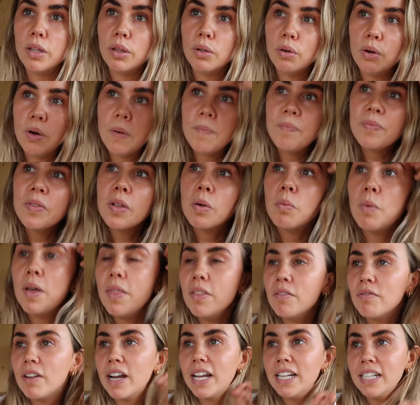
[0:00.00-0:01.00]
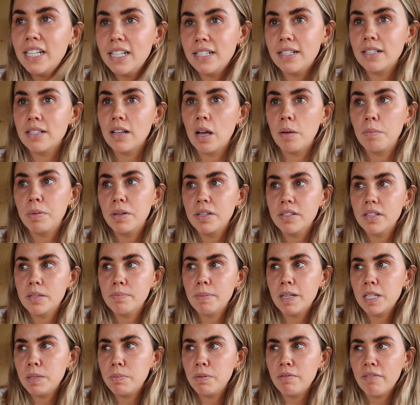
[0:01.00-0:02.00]
we thought when the rain eases up, because
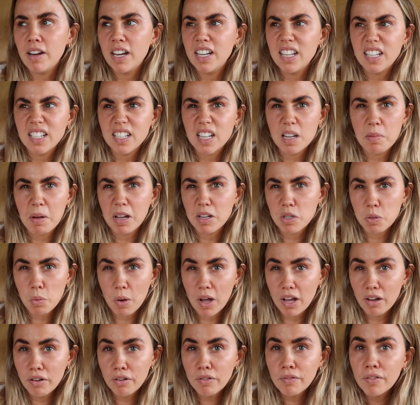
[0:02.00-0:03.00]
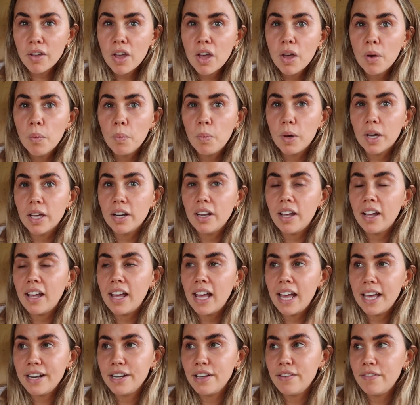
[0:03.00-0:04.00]
it's meant to be raining till about 12, we're
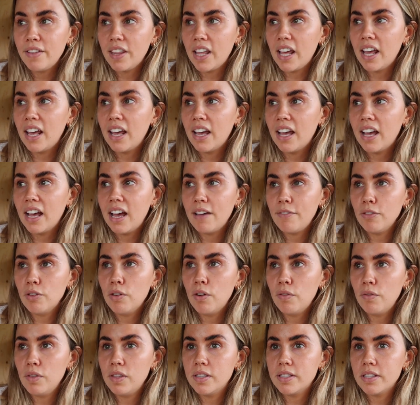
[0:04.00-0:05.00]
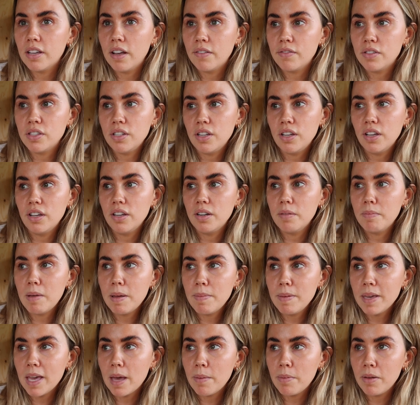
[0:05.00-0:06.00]
gonna head over there, have a coffee this afternoon,
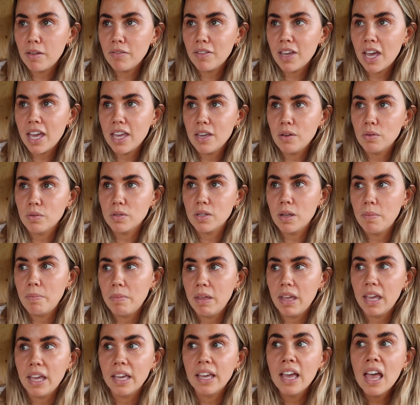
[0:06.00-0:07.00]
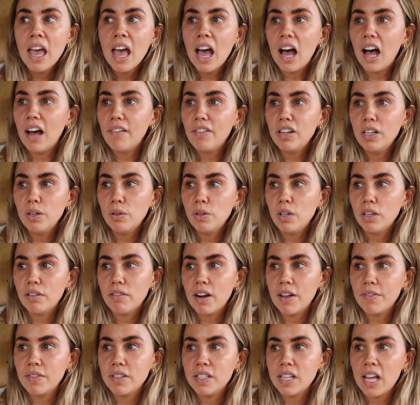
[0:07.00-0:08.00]
maybe get a bit of cake or something, have a little
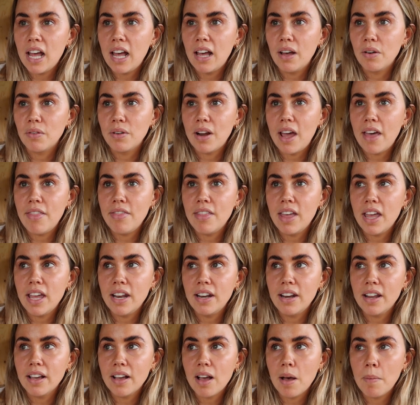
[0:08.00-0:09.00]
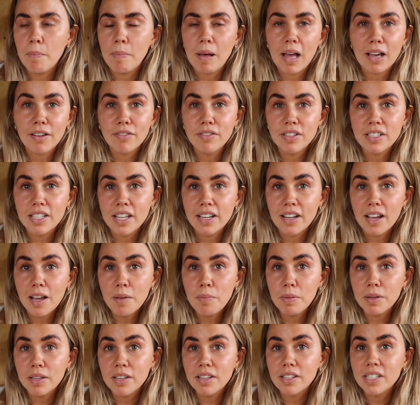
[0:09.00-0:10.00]
look around the town, and then come back for
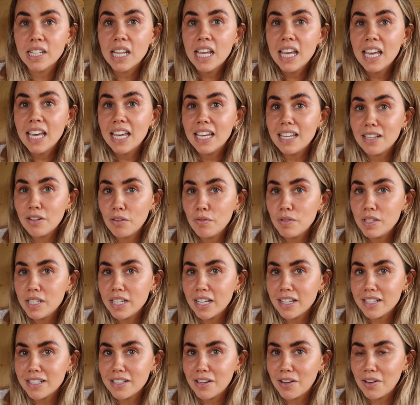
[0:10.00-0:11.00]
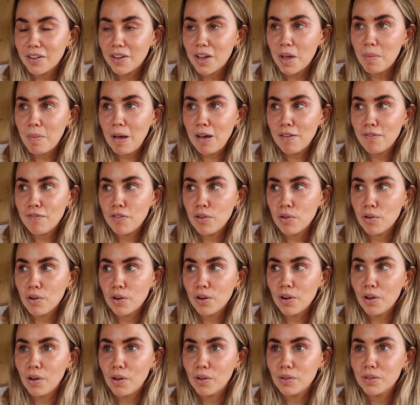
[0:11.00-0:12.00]
dinner, because it obviously gets dark at about 4
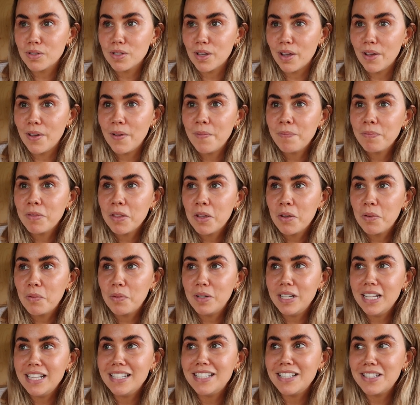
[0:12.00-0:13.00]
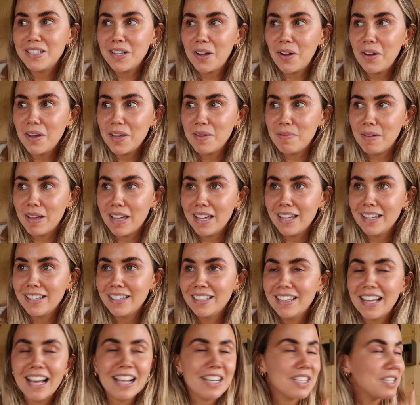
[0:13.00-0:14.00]
o'clock. So we need to time it.
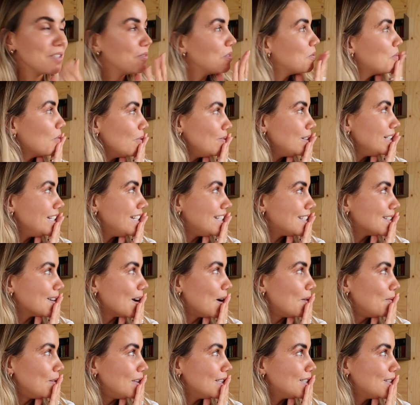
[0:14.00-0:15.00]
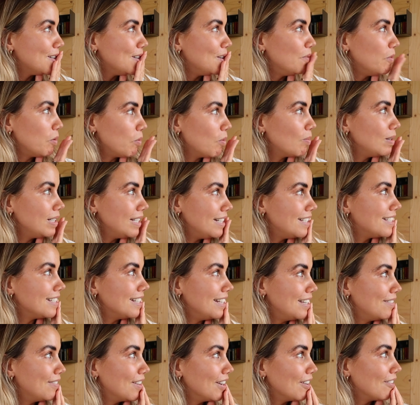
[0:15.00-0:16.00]
Actually, we probably need to go a bit sooner. We probably need
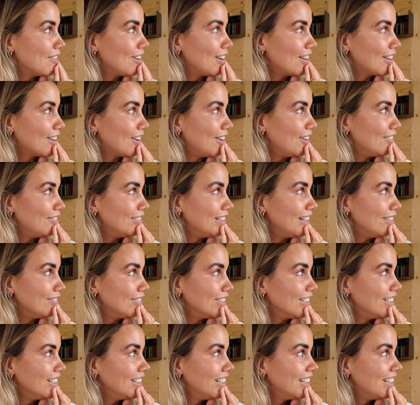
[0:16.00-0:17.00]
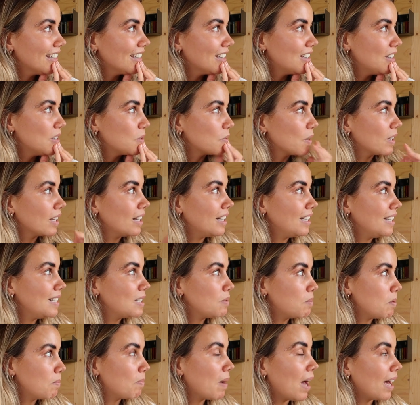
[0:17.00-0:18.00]
to leave here at like 11:30. Because we're going to
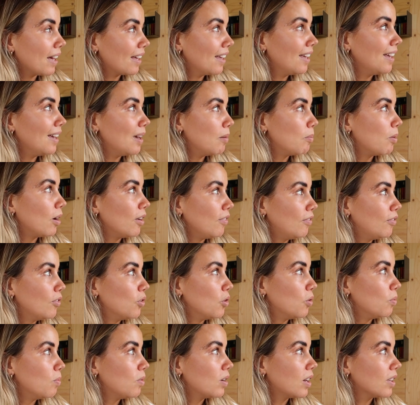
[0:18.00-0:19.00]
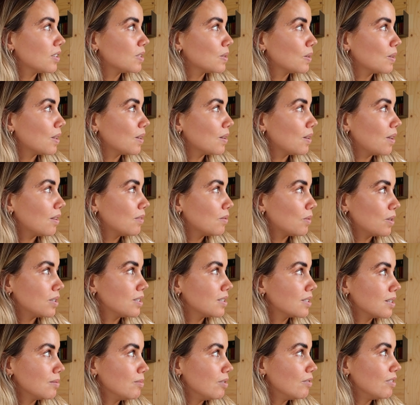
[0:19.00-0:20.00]
need to be back here by 4, because
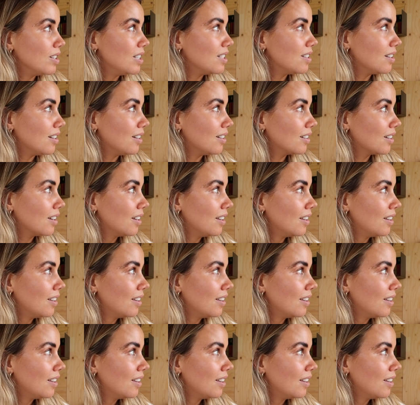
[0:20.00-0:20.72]
otherwise it's going to be really dark.